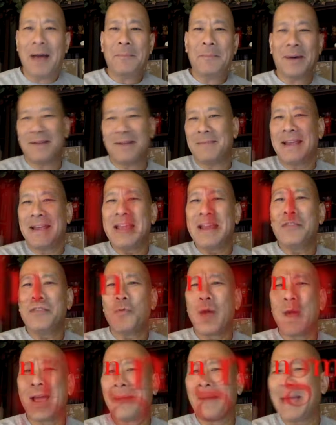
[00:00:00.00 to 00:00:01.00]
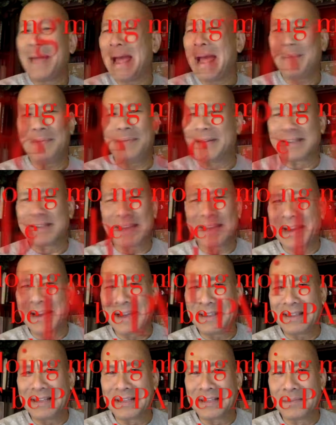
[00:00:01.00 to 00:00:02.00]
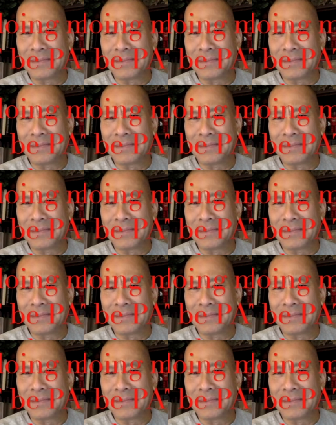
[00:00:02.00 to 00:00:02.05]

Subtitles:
But either way, I'm happy because I got these.